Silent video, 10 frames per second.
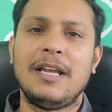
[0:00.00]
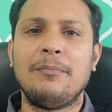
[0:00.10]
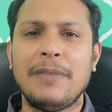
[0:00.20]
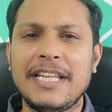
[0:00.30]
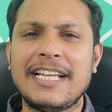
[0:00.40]

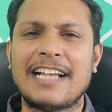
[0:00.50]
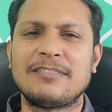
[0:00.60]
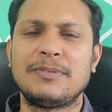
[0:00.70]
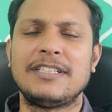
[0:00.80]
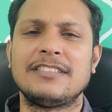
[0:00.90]
Many
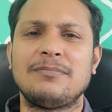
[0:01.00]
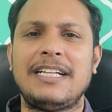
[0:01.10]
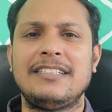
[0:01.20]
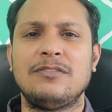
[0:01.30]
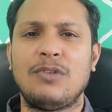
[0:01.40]
aspirants
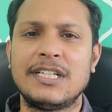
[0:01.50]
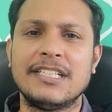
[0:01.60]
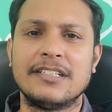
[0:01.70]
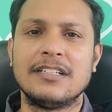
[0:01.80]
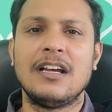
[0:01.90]
might
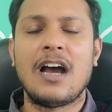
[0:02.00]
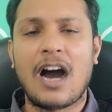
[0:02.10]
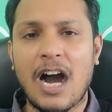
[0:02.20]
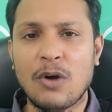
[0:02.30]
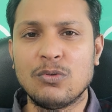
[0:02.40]
wonder
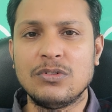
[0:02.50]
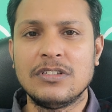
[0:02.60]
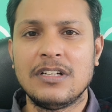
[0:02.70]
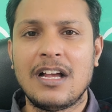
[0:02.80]
how